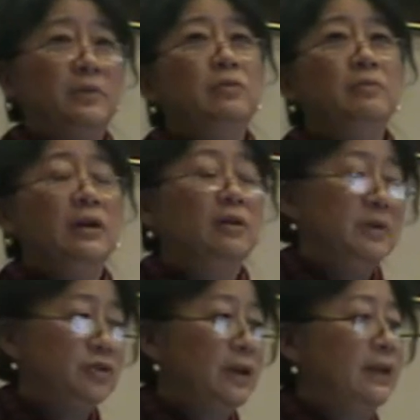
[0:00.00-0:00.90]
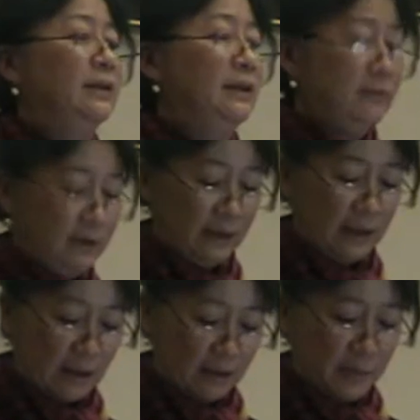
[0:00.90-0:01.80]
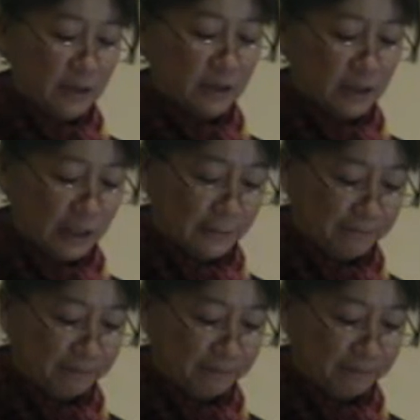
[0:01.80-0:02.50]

but who may not be trained in EAL pedagogy.